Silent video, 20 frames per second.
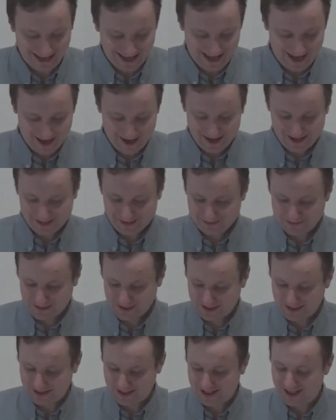Uh, it's
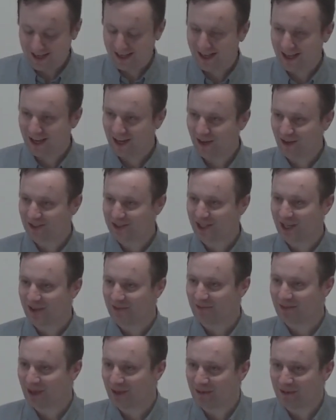been uh, a long
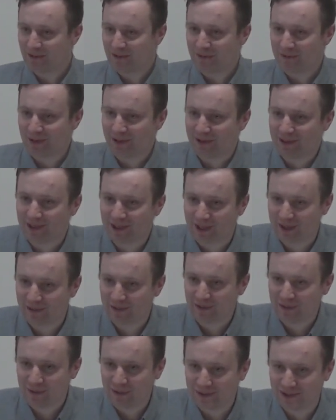time coming. We've been looking
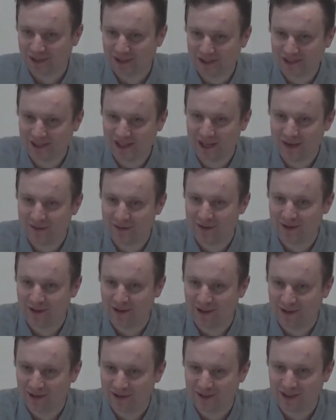forward to this day for a
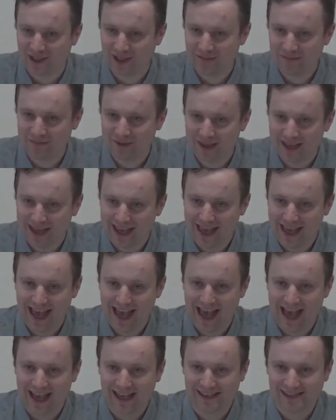long time,
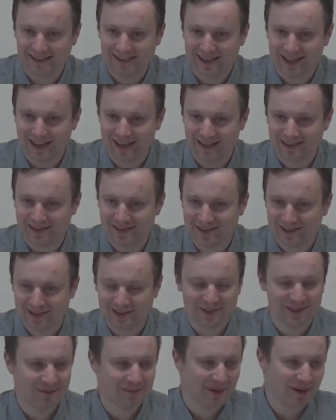and uh, it's good
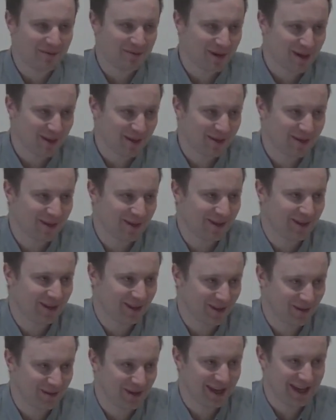to be with
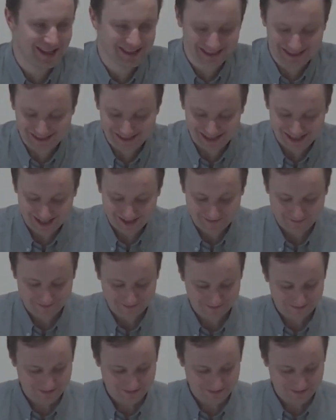you here today.